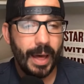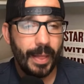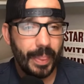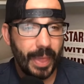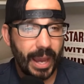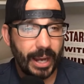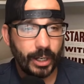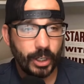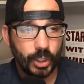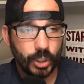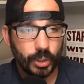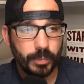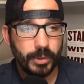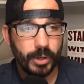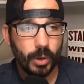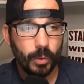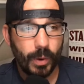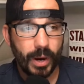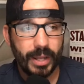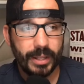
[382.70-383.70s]
That could be
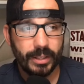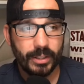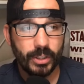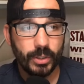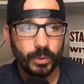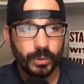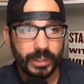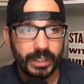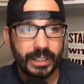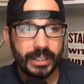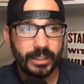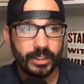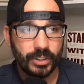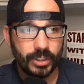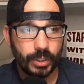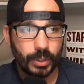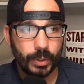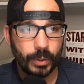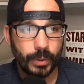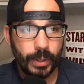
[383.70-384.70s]
a way that you lean
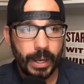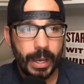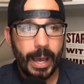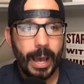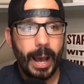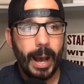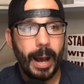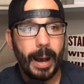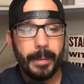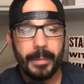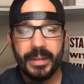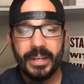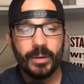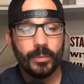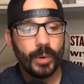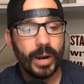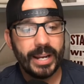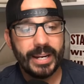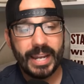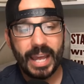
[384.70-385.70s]
to. And then
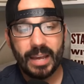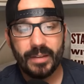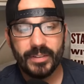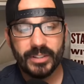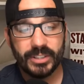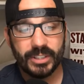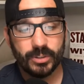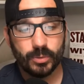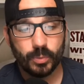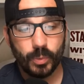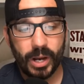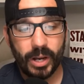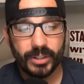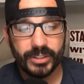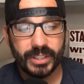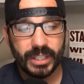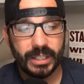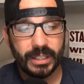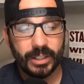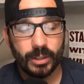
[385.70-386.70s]
Ray Davis as well is
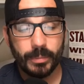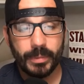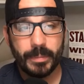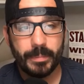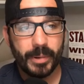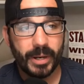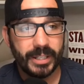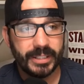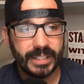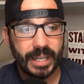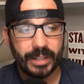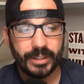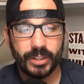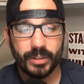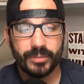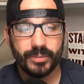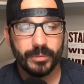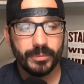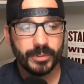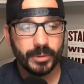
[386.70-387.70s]
getting a little bit of buzz out there
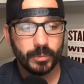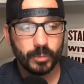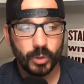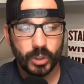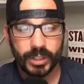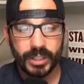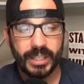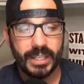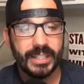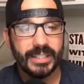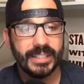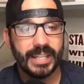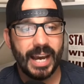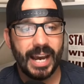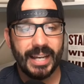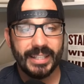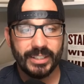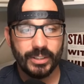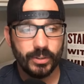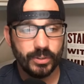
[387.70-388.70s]
from some rookies,
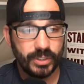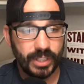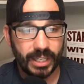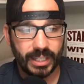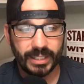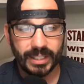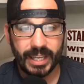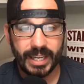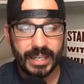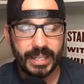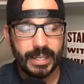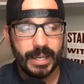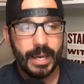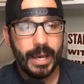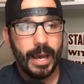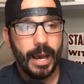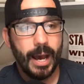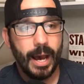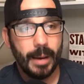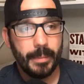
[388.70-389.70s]
guys that you take late
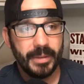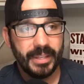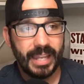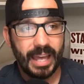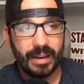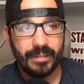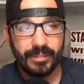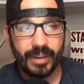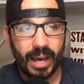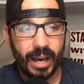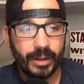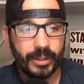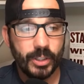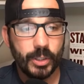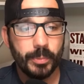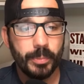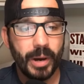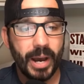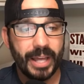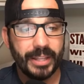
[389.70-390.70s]
in that value.
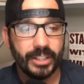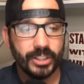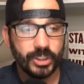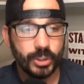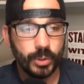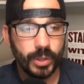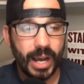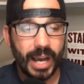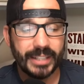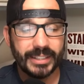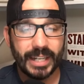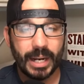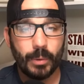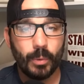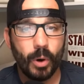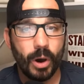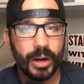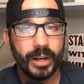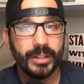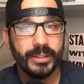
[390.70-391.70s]
But the two guys that I
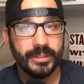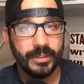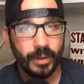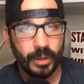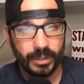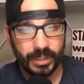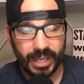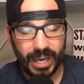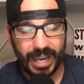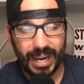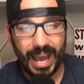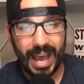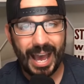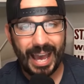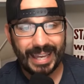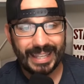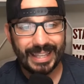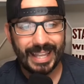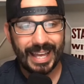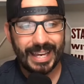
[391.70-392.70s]
want to kind of
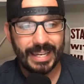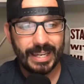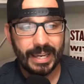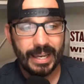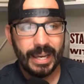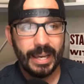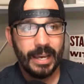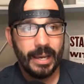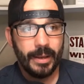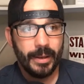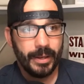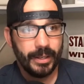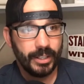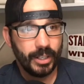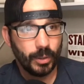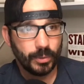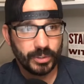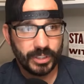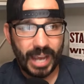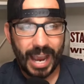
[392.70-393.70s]
highlight,
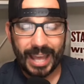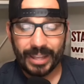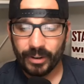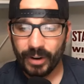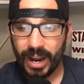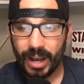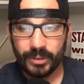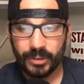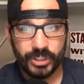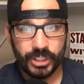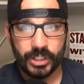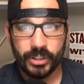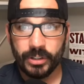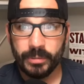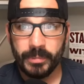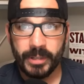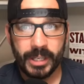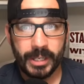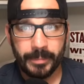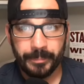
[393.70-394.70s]
Tyler Algier to
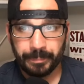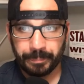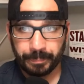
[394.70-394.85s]
me